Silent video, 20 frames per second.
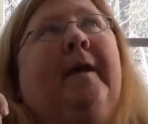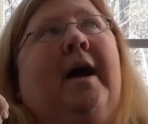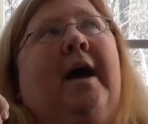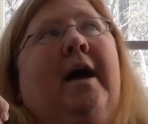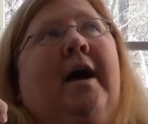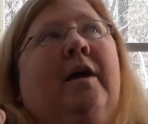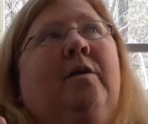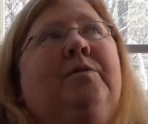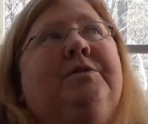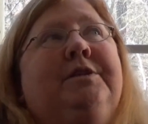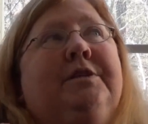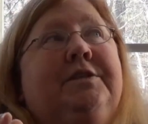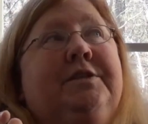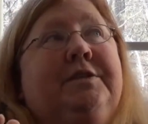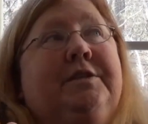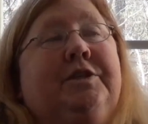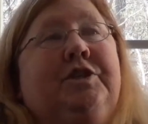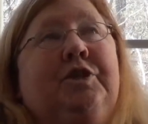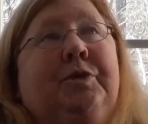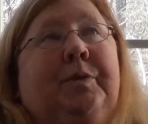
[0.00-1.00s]
I was in a
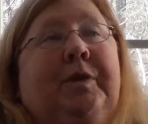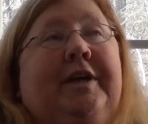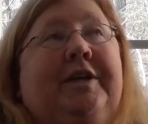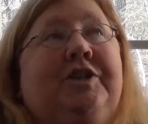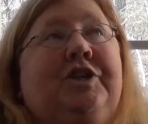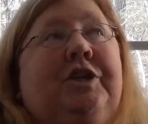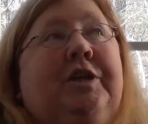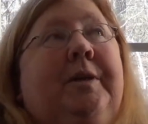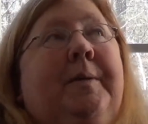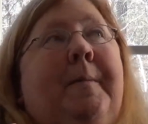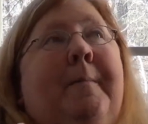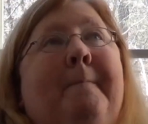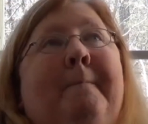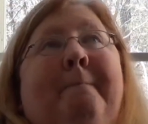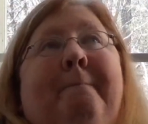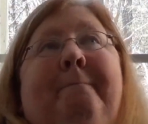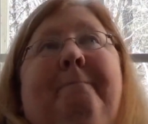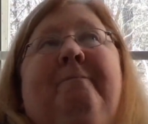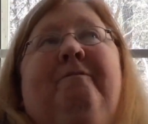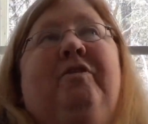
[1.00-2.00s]
situation
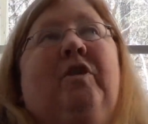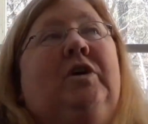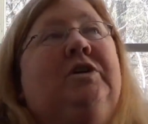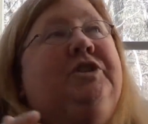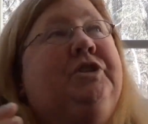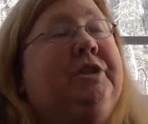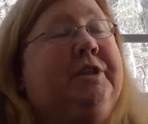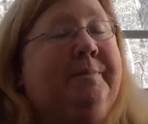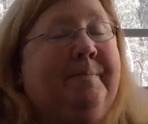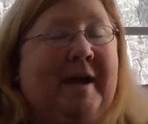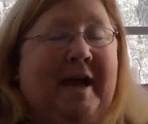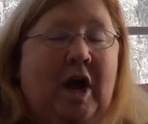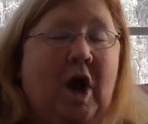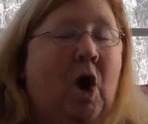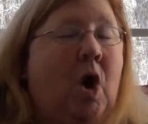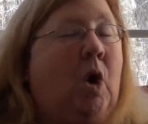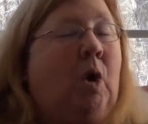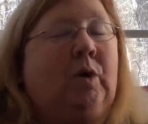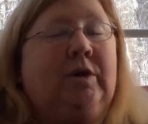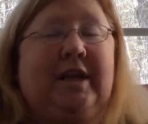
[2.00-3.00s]
virtually my
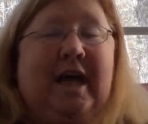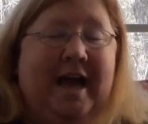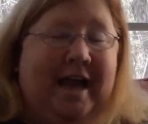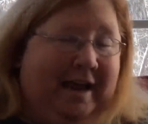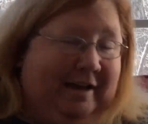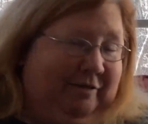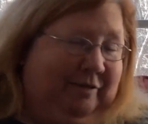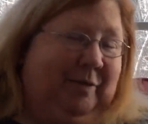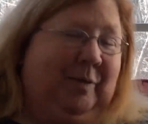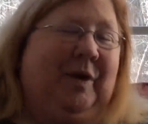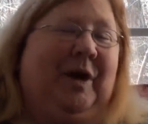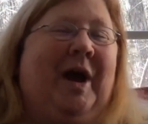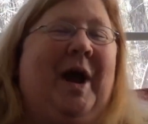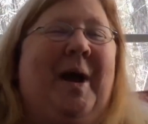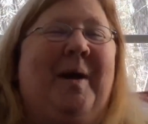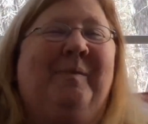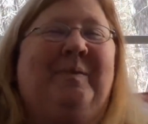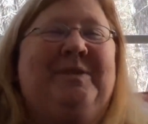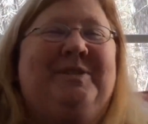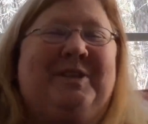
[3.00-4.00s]
whole life where
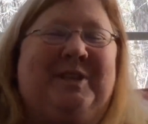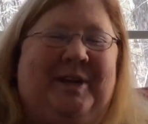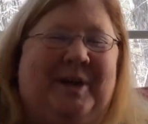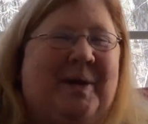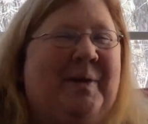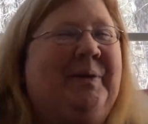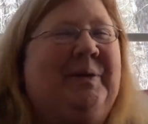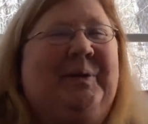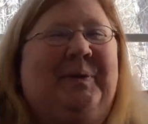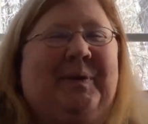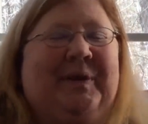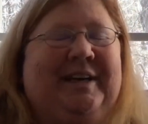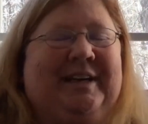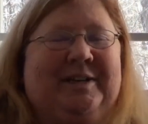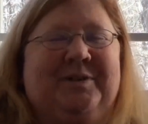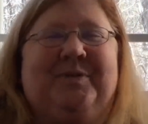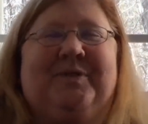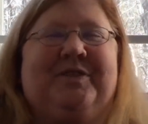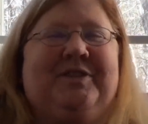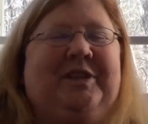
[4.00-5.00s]
I was the only one
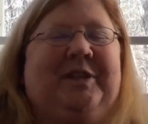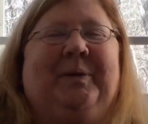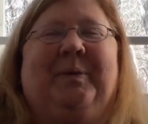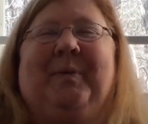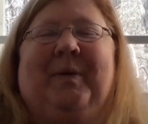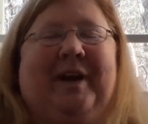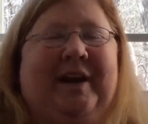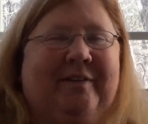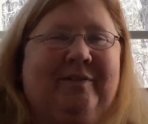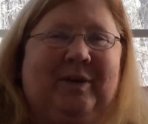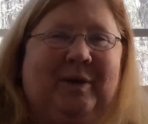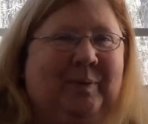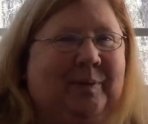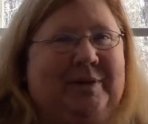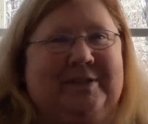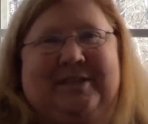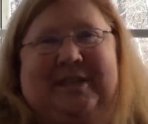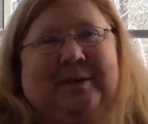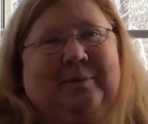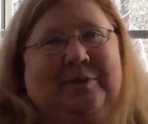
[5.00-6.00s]
interested in whatever it
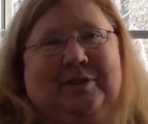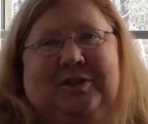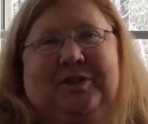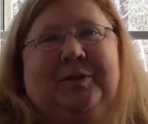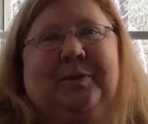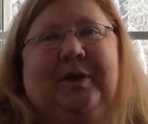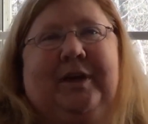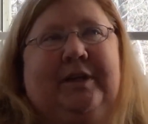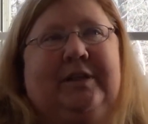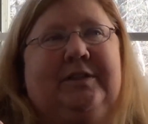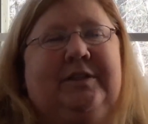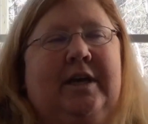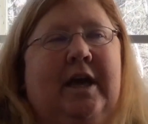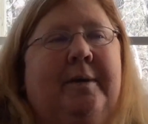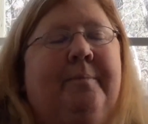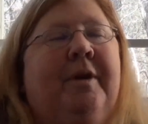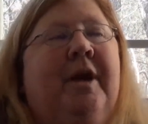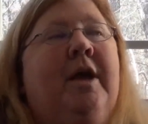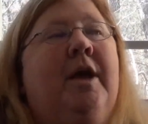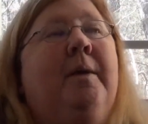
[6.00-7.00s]
was I was doing yeah. at the
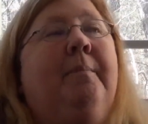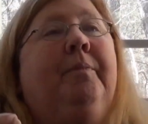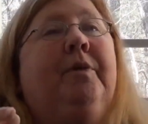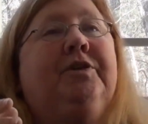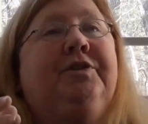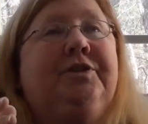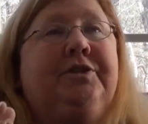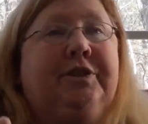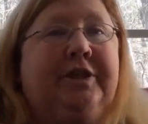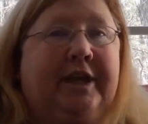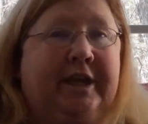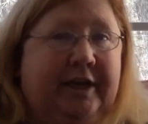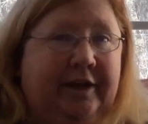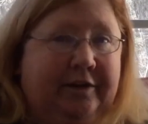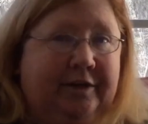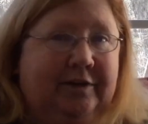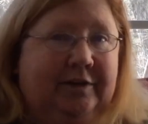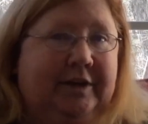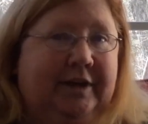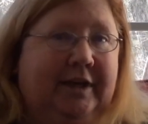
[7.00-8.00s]
time,
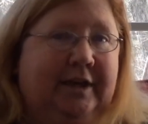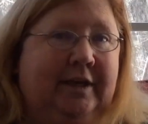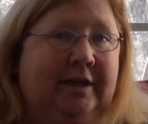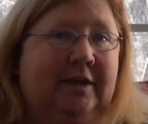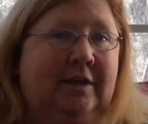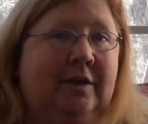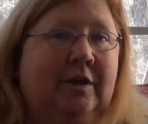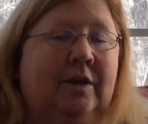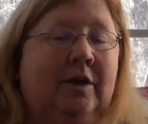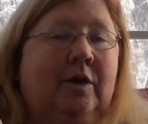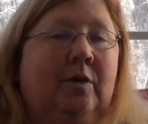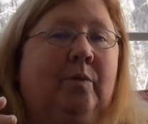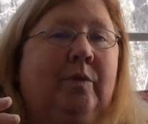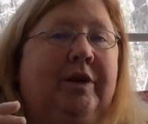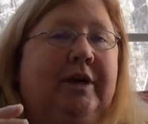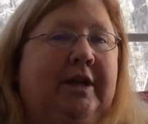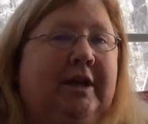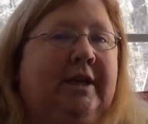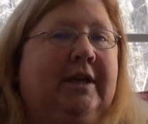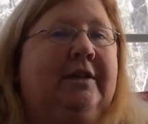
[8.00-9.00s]
particularly
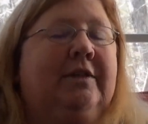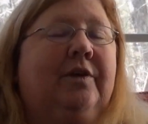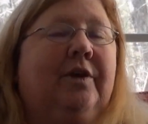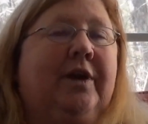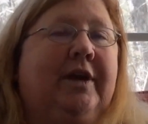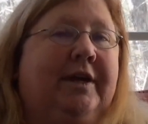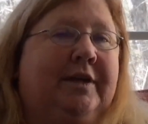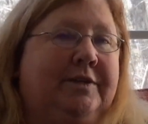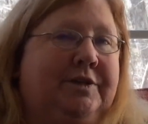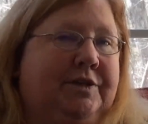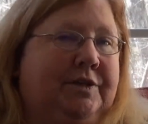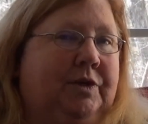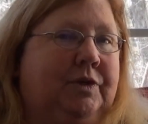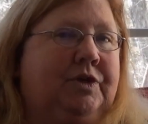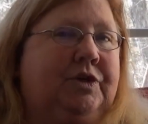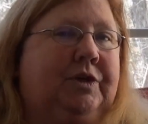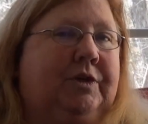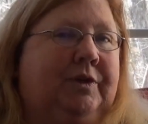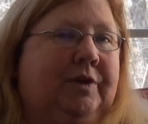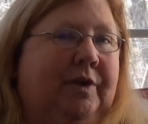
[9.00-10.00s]
when e learning and
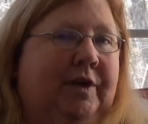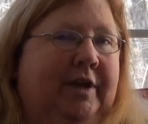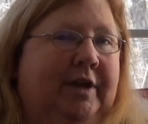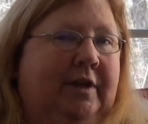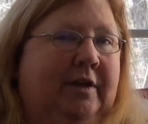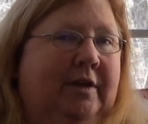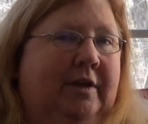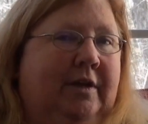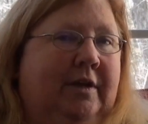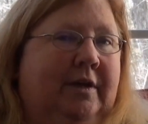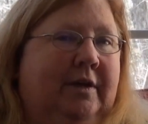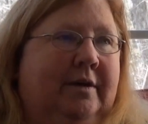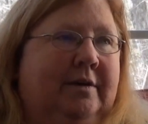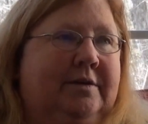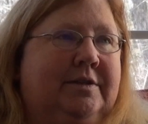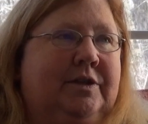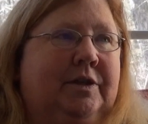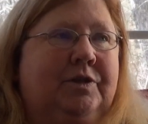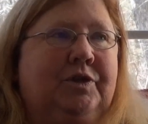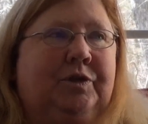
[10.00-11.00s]
social learning uh,
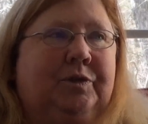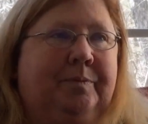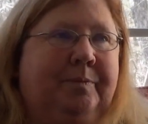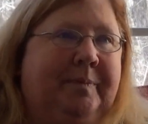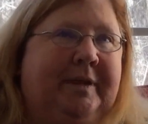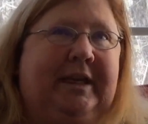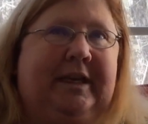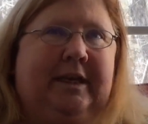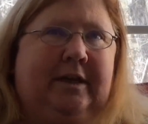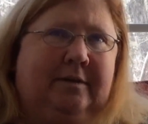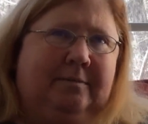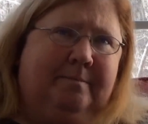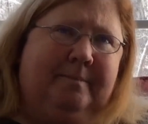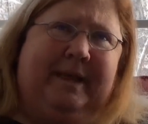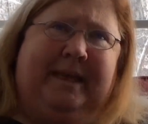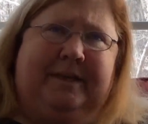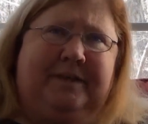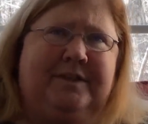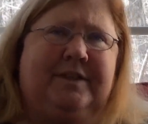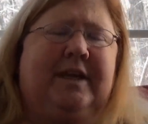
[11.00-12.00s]
social media
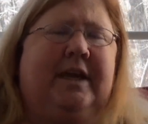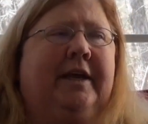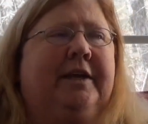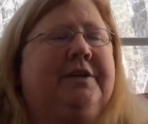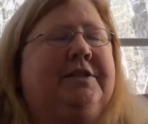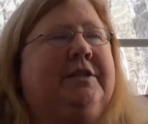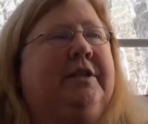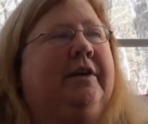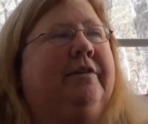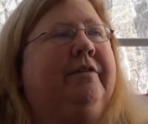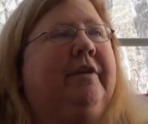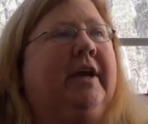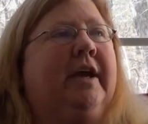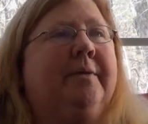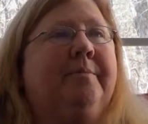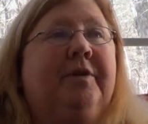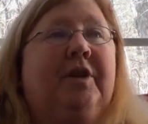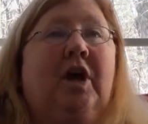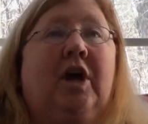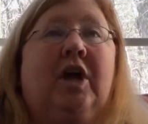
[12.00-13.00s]
based kind of stuff
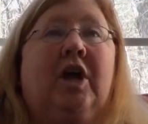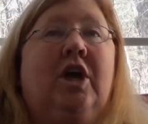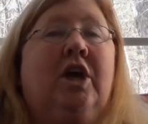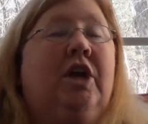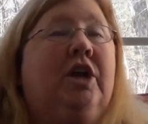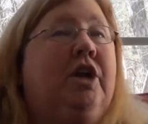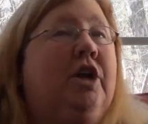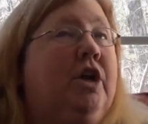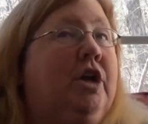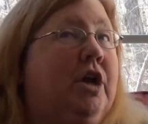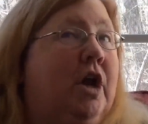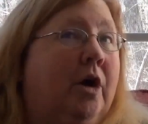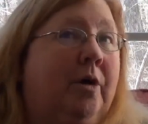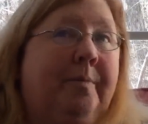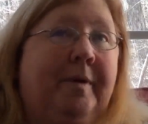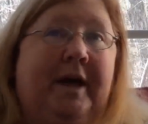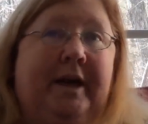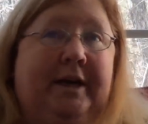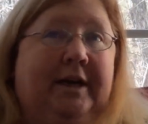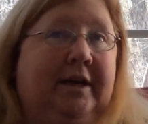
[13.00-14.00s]
came along.
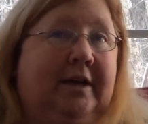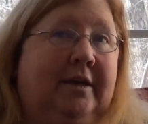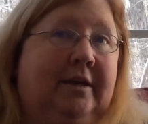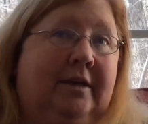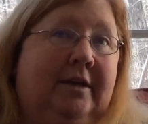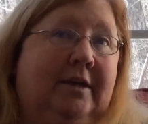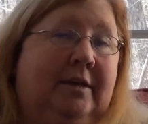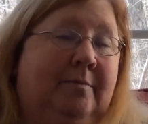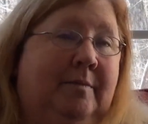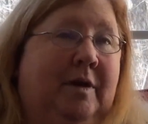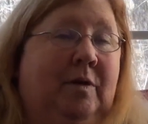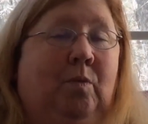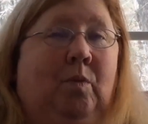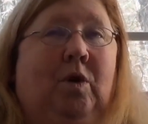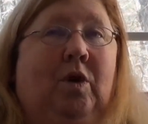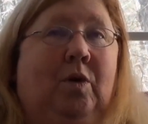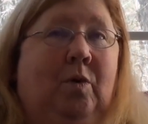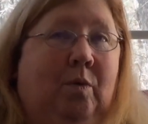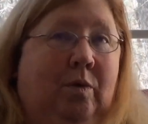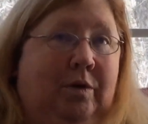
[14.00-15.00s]
Nobody in my
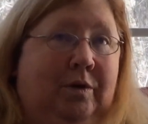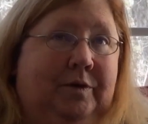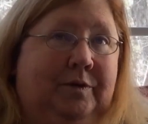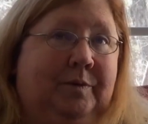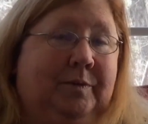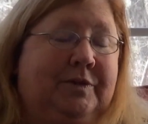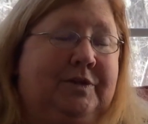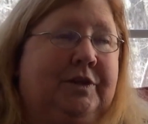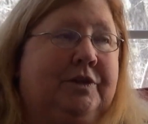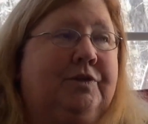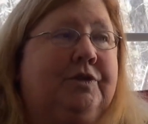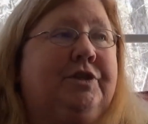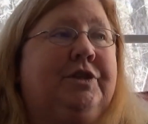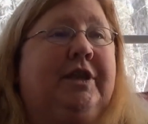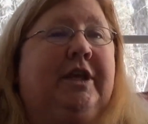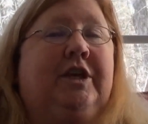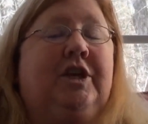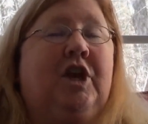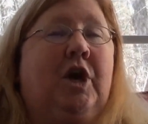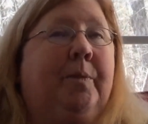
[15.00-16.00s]
work world was interested
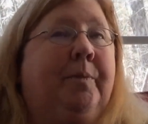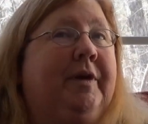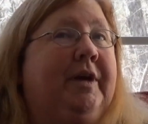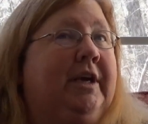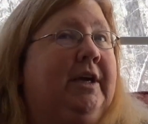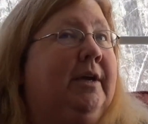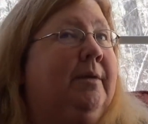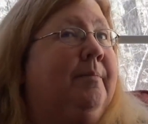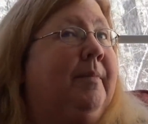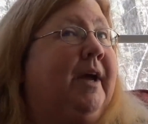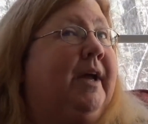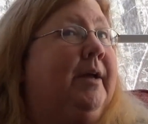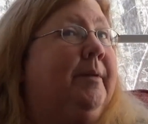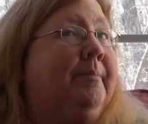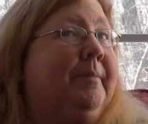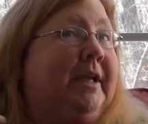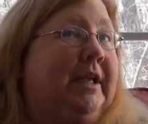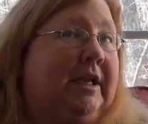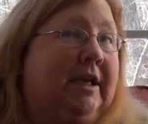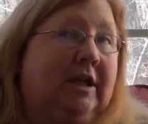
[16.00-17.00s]
in that. Nobody in my
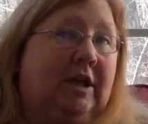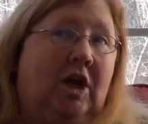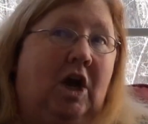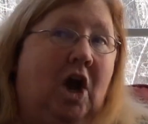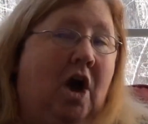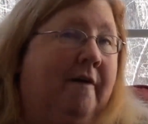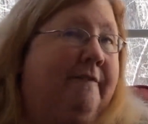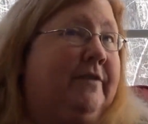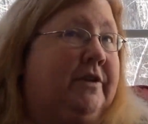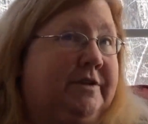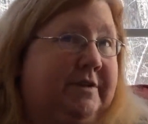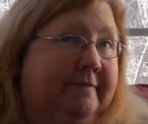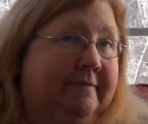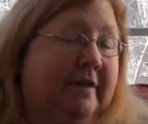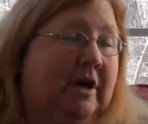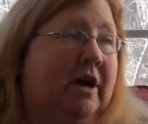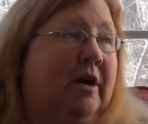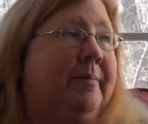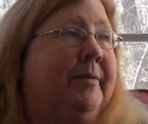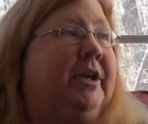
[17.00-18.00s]
immediate office
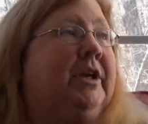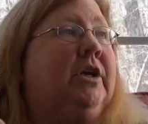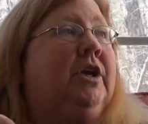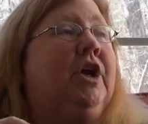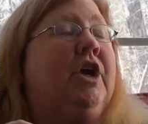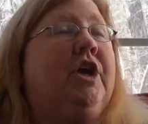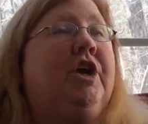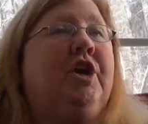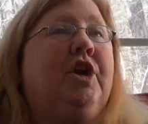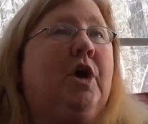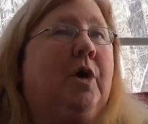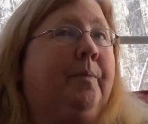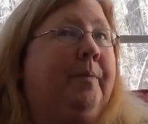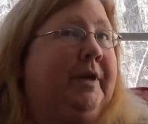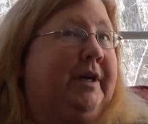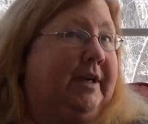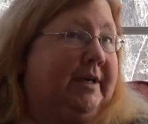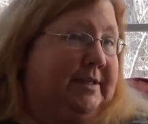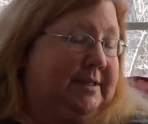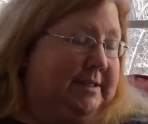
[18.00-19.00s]
environment,
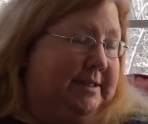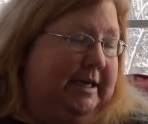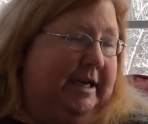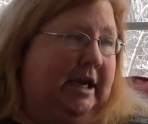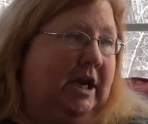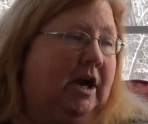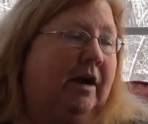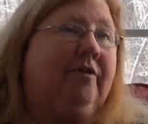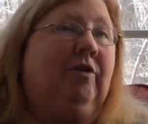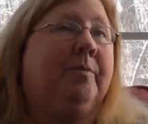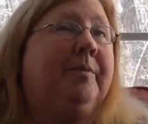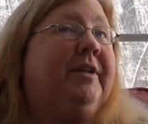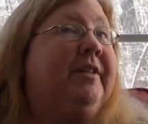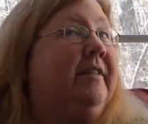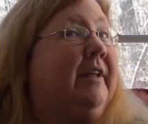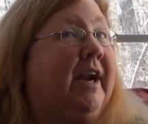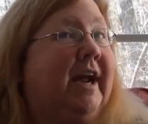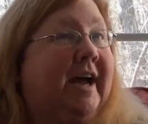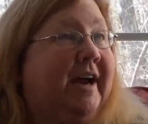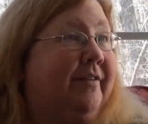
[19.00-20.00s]
nobody in state government
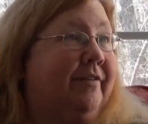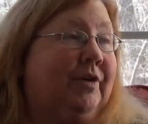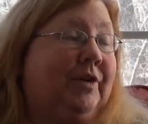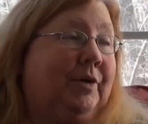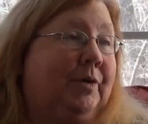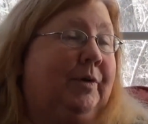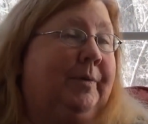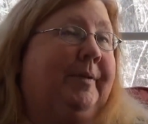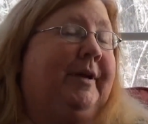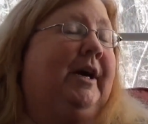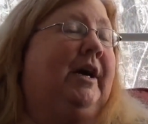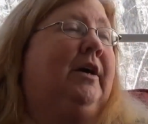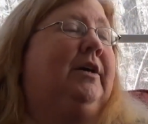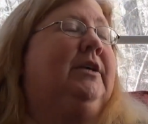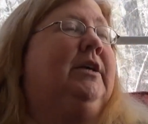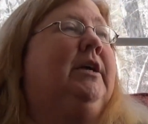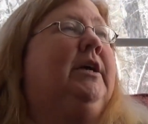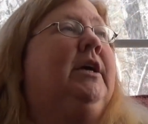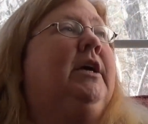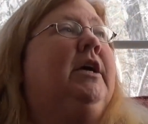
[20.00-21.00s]
that I ever knew
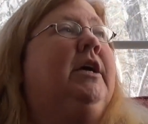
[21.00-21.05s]
about.